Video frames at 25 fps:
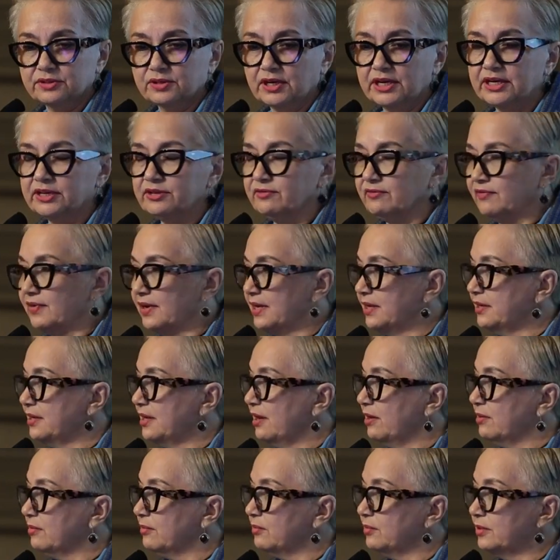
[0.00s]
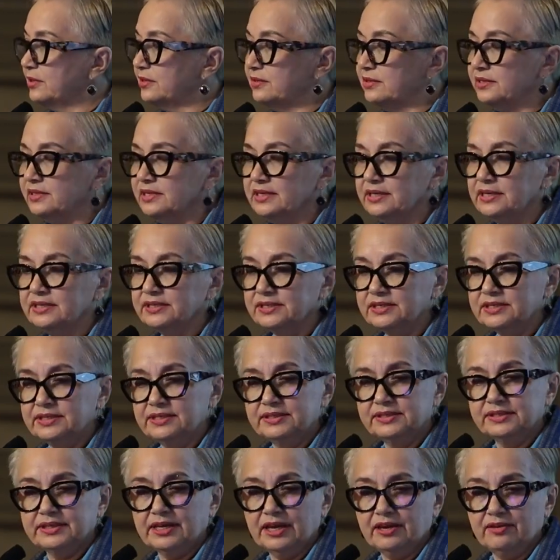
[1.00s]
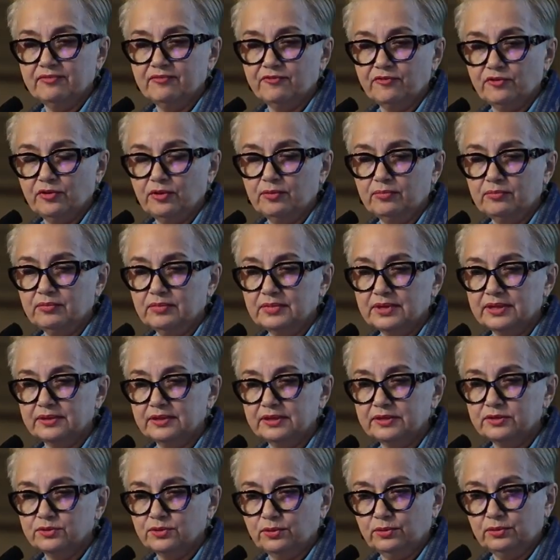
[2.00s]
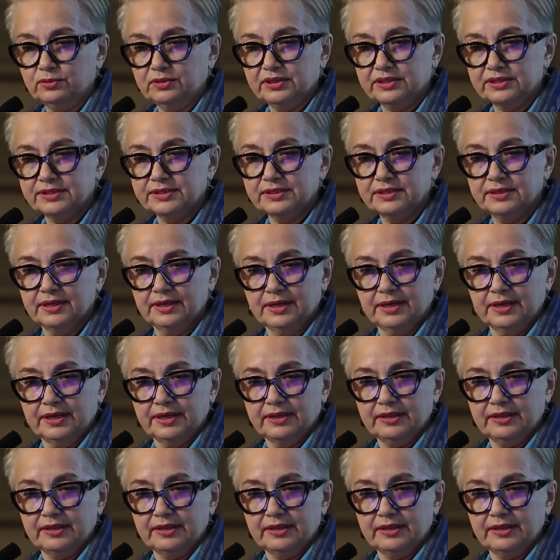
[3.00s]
trying to find out where the disease came from, and they told us